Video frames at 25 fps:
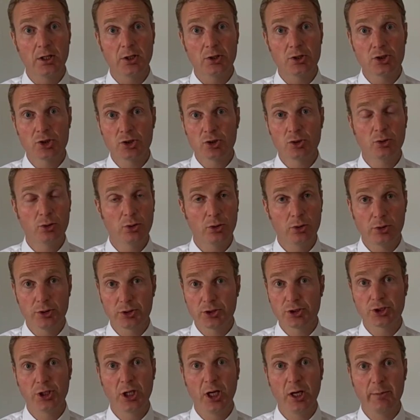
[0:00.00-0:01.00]
short,
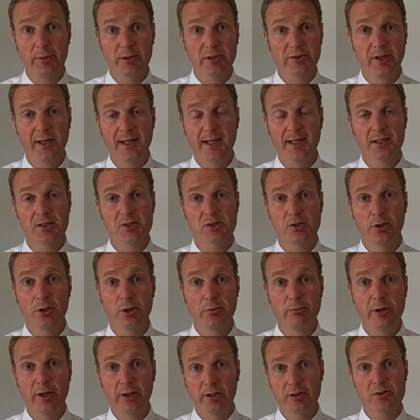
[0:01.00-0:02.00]
sharp attacks on
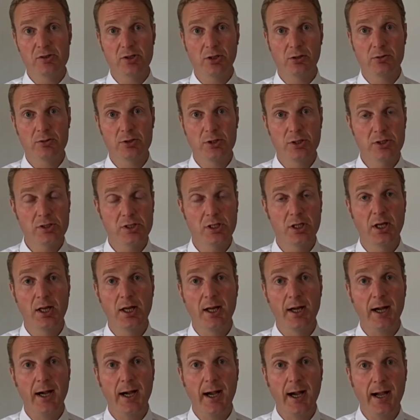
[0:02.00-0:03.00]
American soldiers,
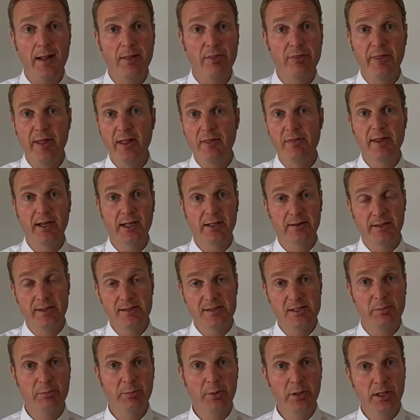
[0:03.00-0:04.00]
and then they could
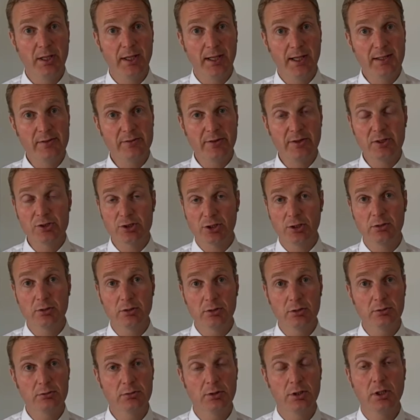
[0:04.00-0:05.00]
disappear into the
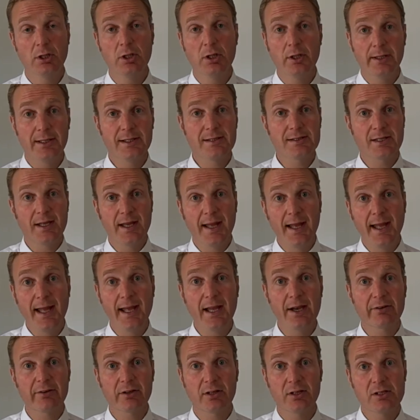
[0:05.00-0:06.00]
jungle, into
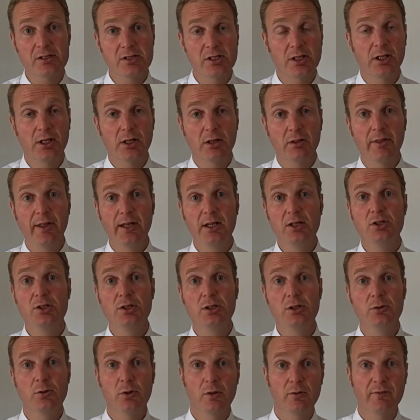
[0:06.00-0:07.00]
areas they
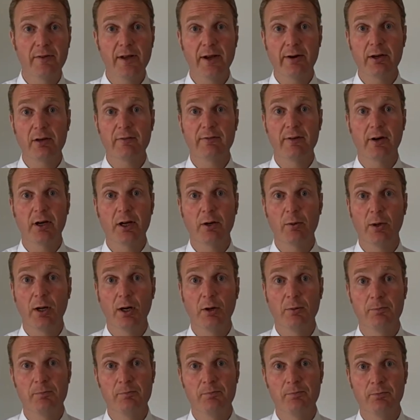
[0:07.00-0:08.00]
knew very, very
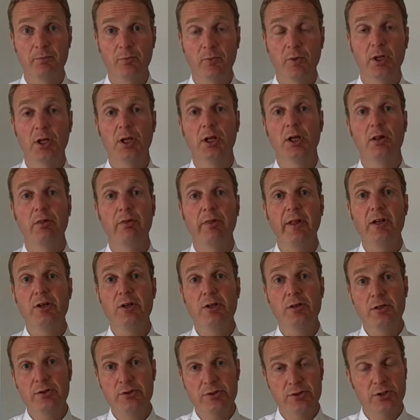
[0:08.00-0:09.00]
well. They knew
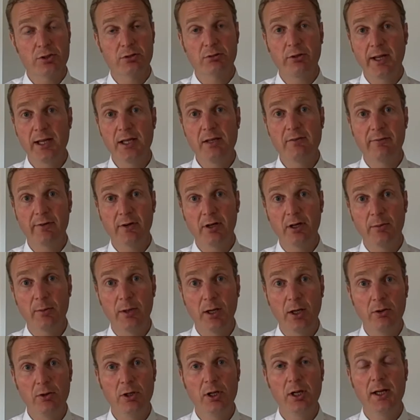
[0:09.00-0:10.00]
the terrain very
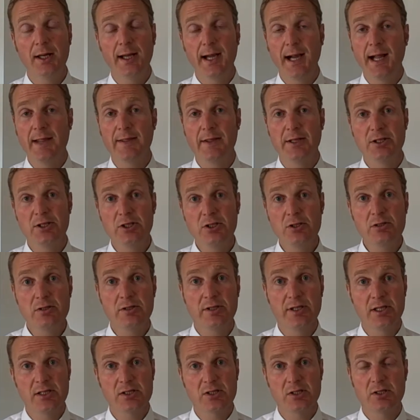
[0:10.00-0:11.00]
well, and they used
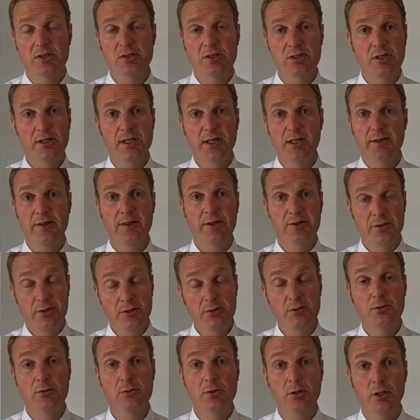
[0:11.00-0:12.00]
this to
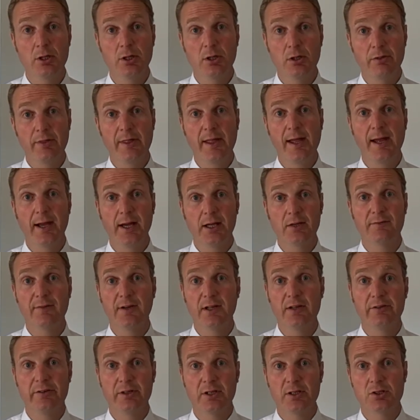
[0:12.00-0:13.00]
their
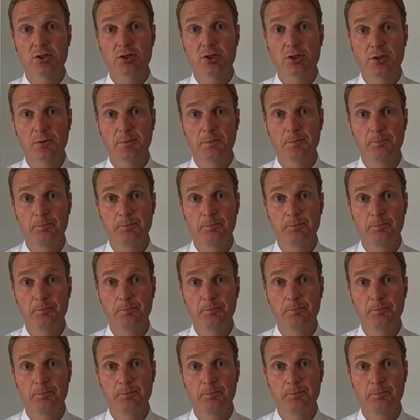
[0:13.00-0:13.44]
advantage.